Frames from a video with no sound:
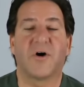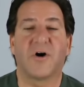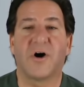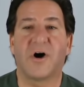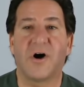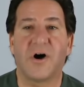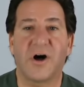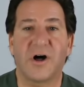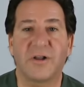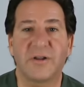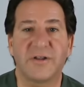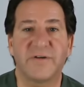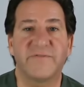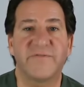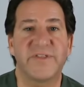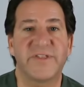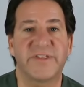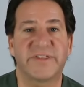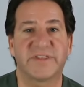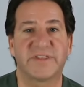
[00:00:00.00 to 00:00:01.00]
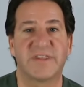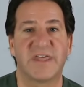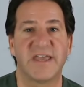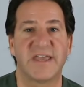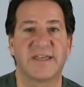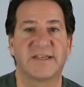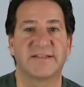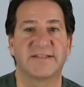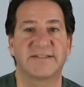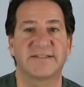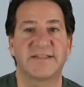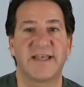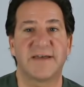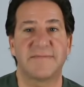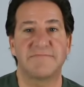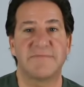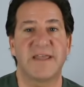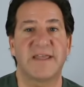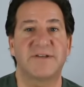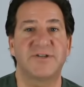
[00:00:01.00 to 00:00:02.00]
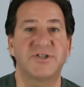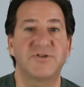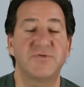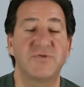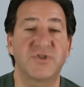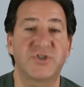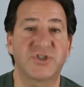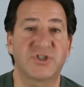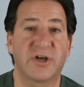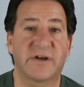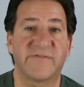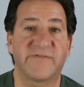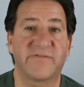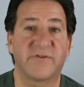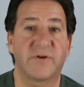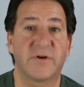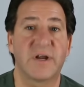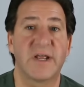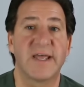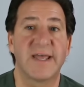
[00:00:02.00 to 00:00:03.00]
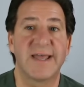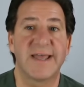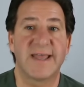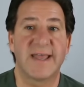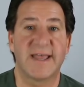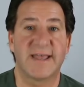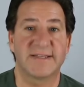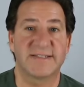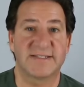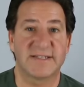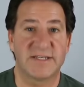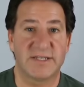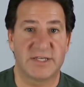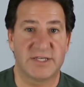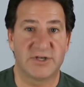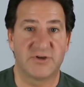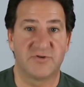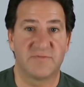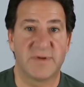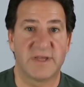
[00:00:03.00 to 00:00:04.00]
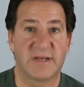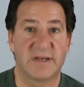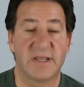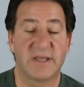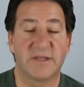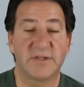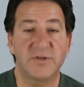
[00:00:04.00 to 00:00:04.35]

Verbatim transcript: all of the things that made you suffer as a human.